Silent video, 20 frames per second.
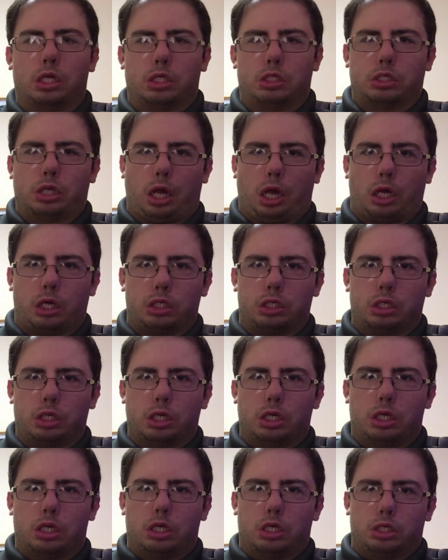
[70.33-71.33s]
Now,
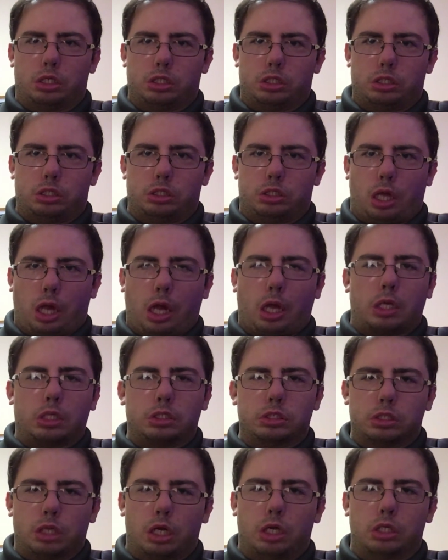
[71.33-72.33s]
that
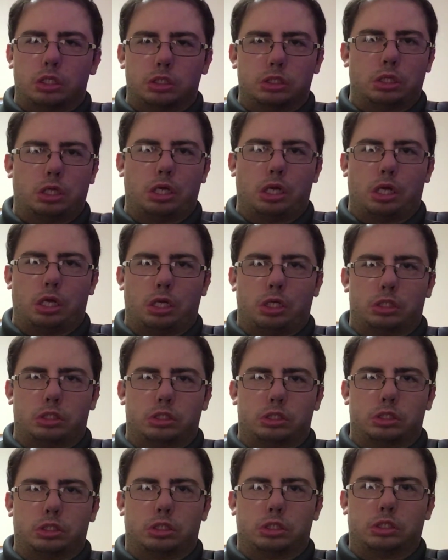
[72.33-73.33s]
alone
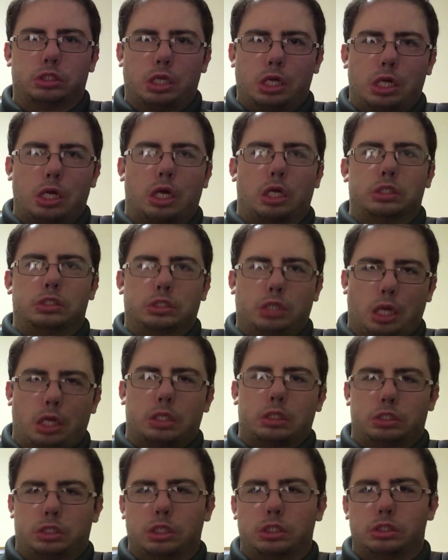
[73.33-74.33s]
is, to me, a
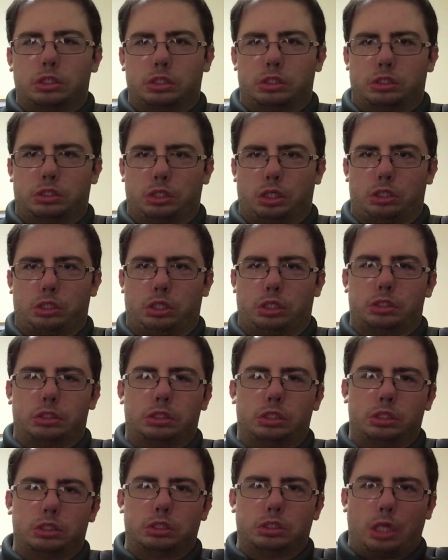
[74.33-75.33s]
bit too
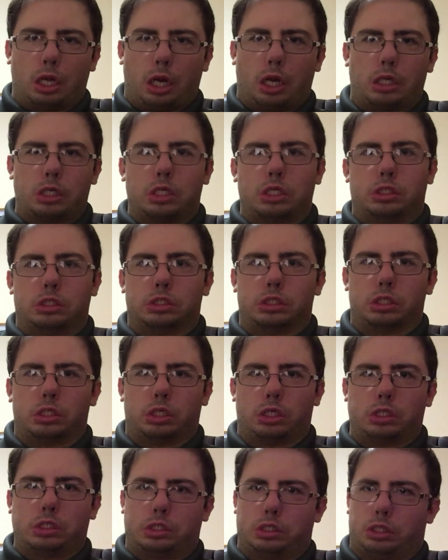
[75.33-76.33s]
restrictive, but it's for
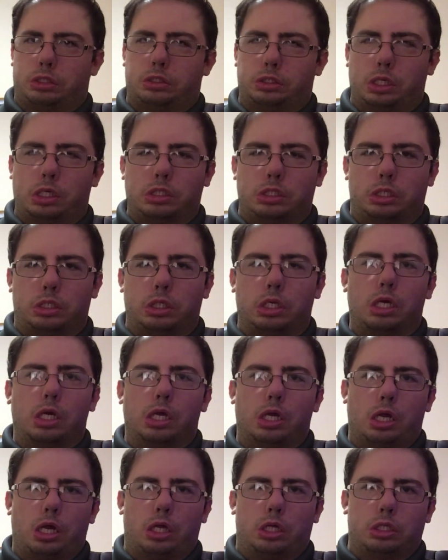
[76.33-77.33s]
a good reason.
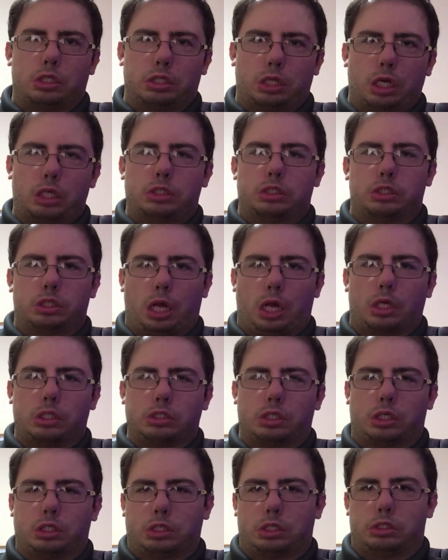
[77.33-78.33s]
It does allow
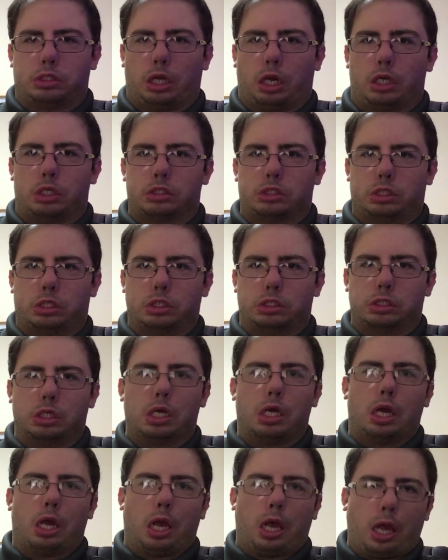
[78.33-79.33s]
Microsoft to
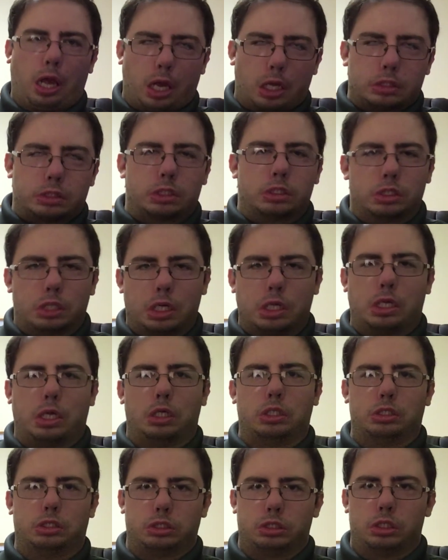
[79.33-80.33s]
heavily
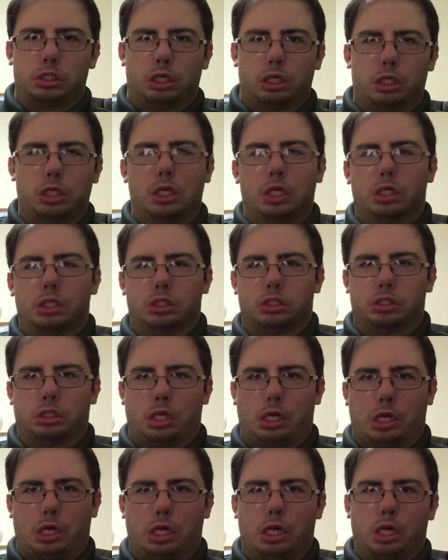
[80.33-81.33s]
control
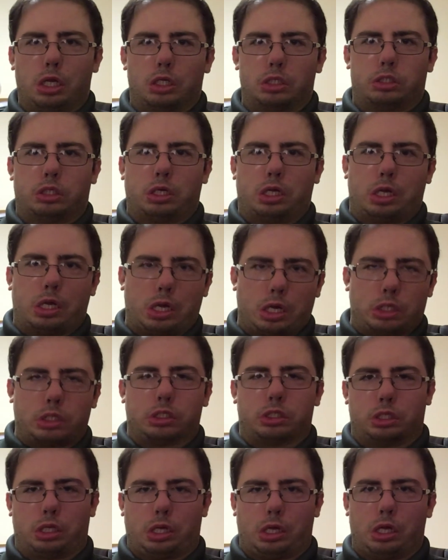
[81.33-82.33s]
the
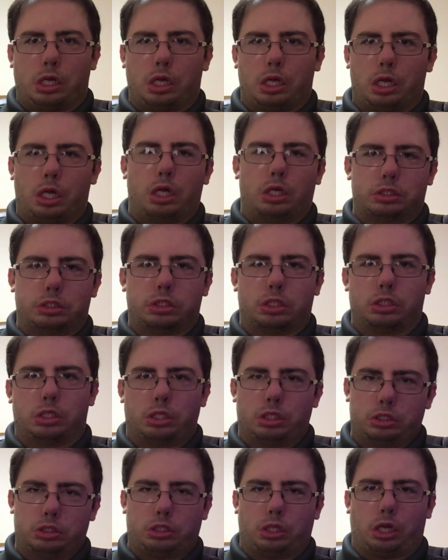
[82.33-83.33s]
security of
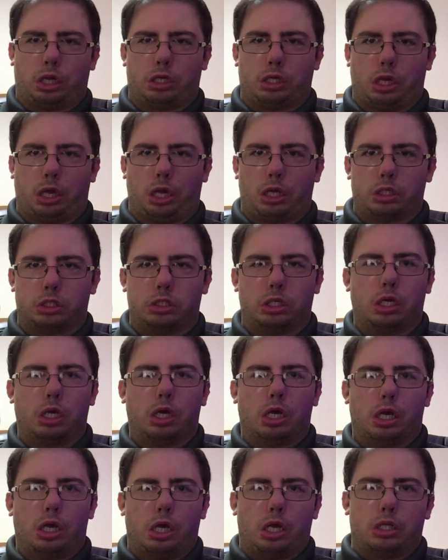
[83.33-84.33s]
Windows 10S,
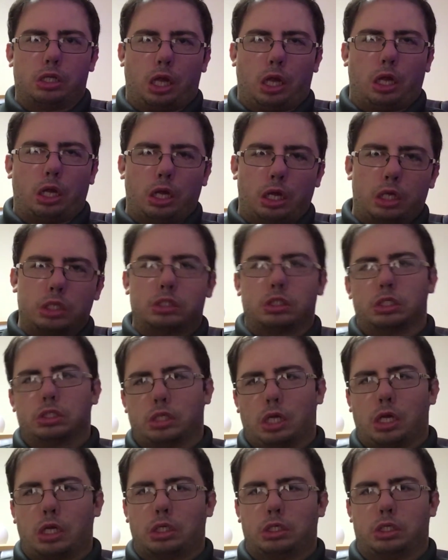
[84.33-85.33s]
and that also
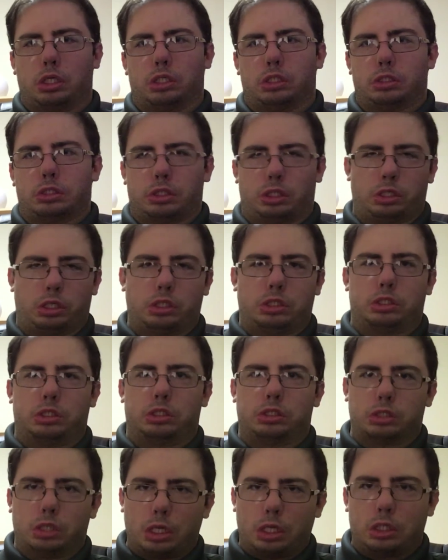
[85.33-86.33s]
makes it very
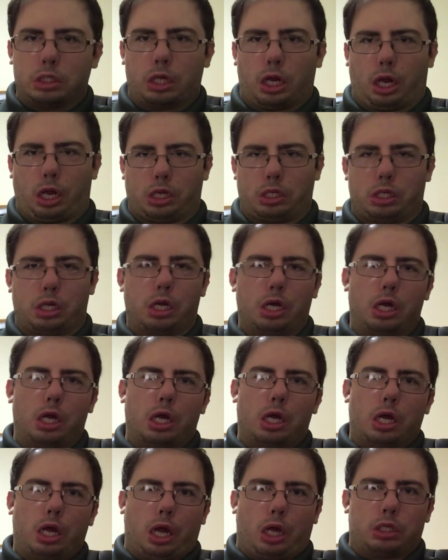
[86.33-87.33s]
streamlined.
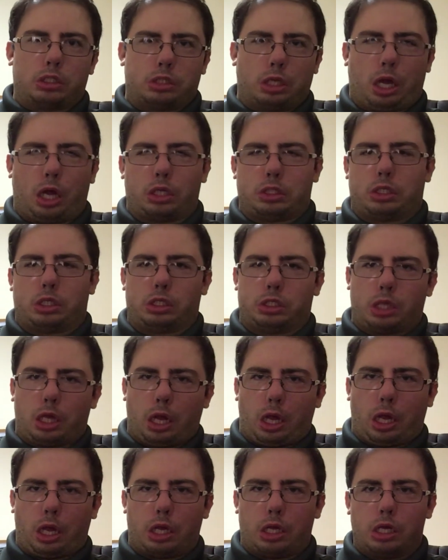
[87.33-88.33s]
On top of
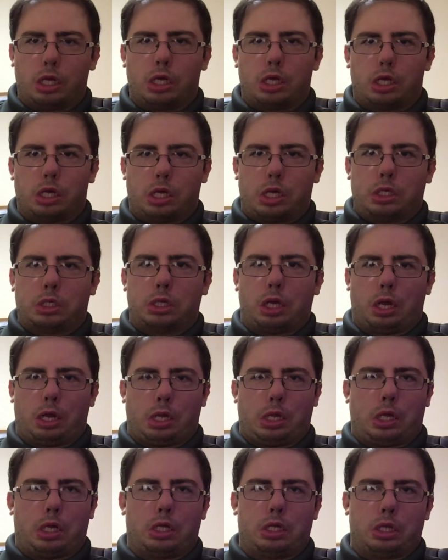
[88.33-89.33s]
that, you
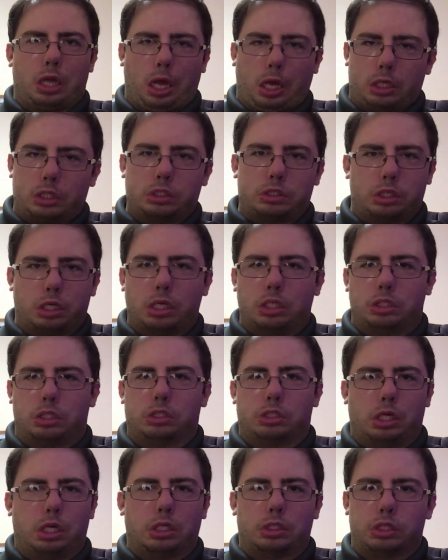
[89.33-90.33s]
cannot change the
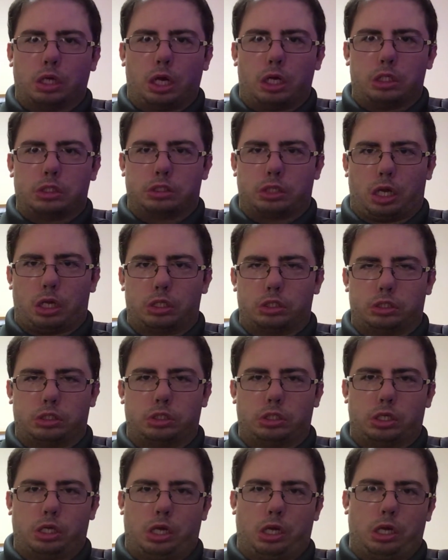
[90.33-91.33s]
default
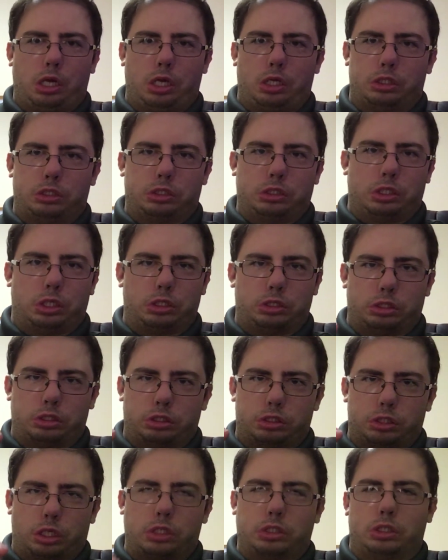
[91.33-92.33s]
browser. It is just
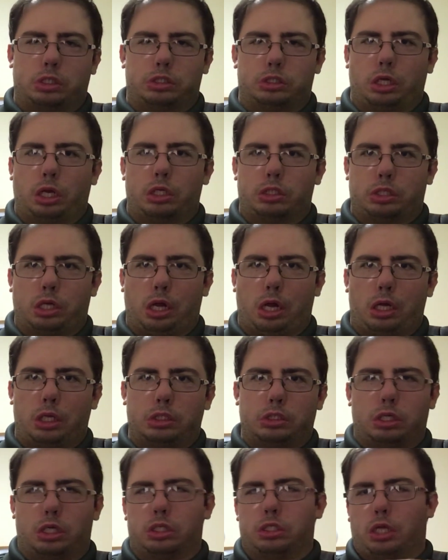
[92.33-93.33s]
Microsoft
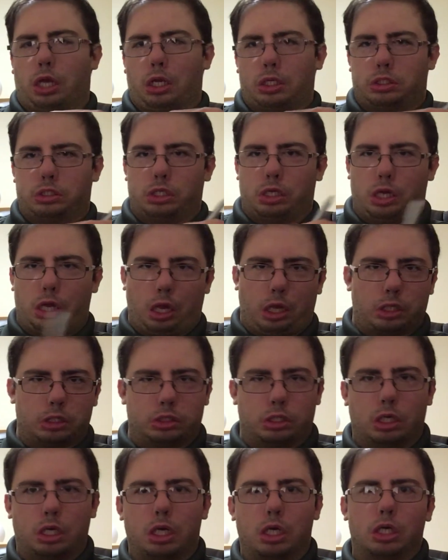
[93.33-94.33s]
Edge, and that's
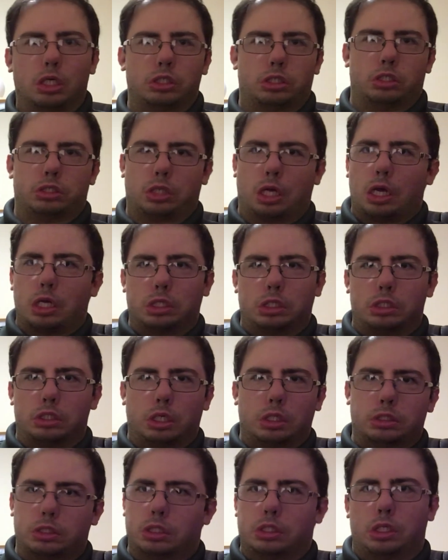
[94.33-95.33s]
it. So
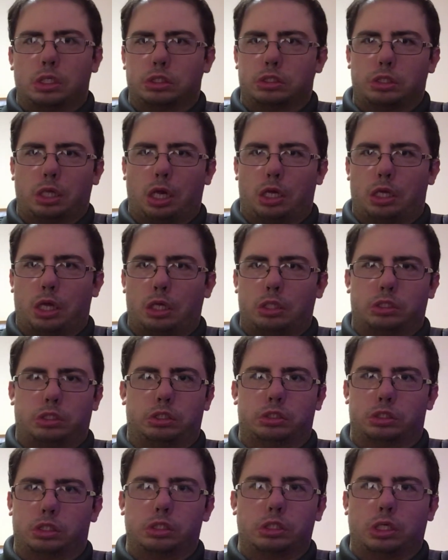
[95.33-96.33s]
basically, Windows 10S
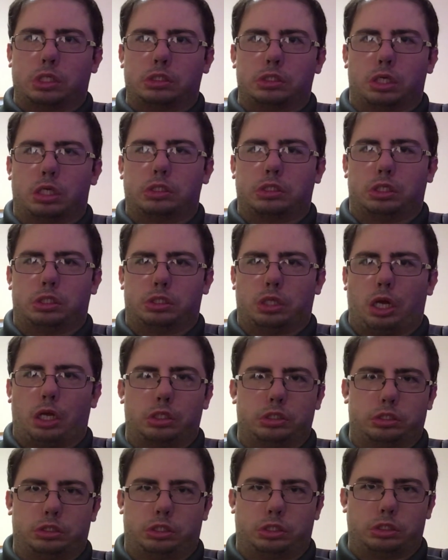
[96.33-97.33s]
is really
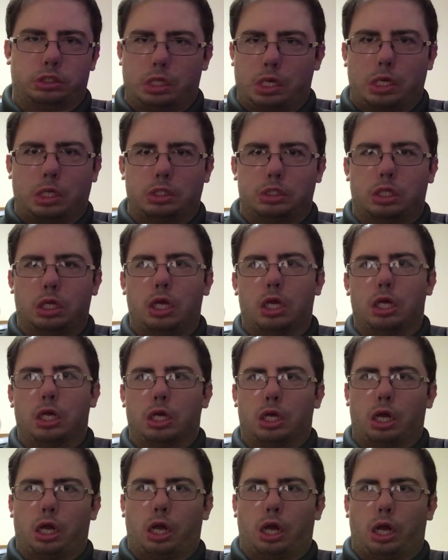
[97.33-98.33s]
Microsoft's dream
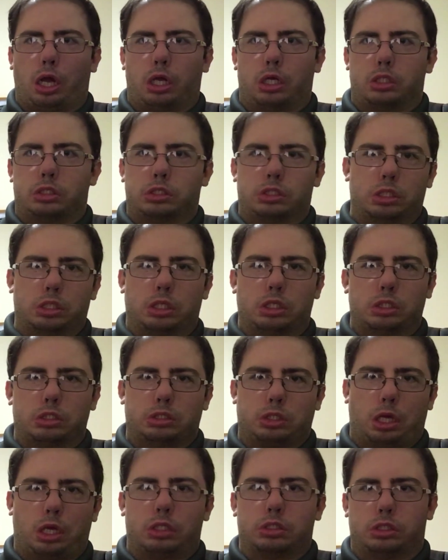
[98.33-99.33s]
Windows
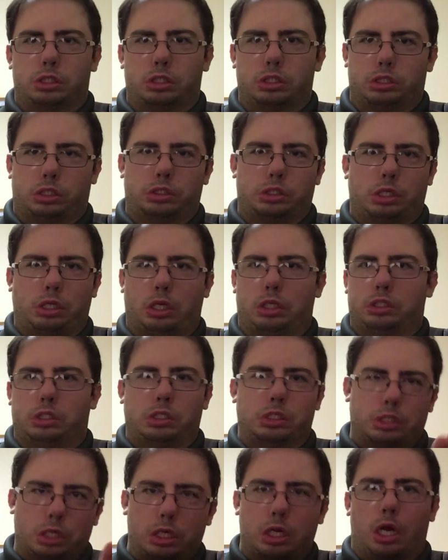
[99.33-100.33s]
10 version, because
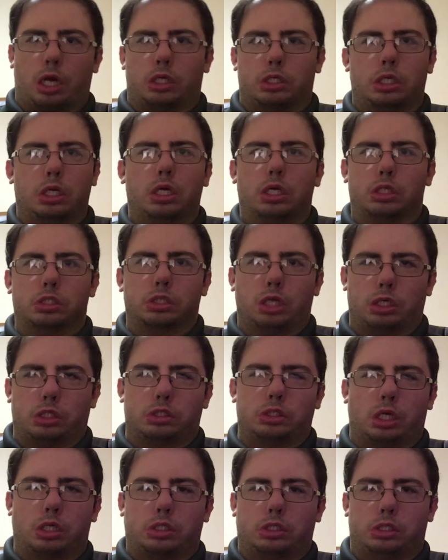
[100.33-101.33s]
you know how much
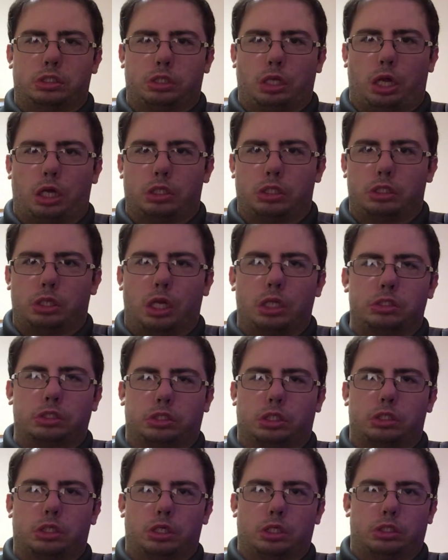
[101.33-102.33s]
Microsoft loves
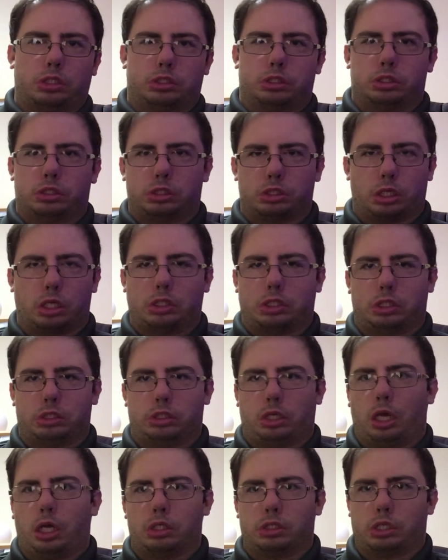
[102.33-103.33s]
to push
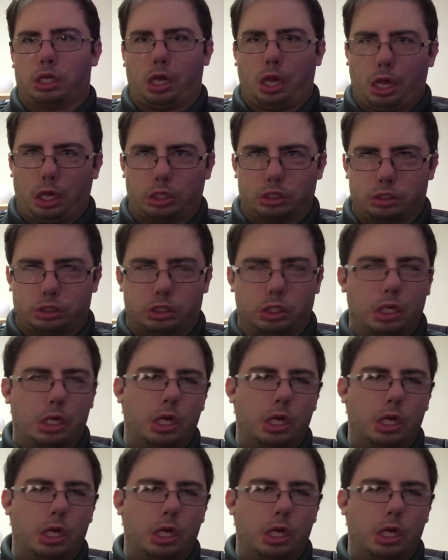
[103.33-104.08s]
Microsoft Edge.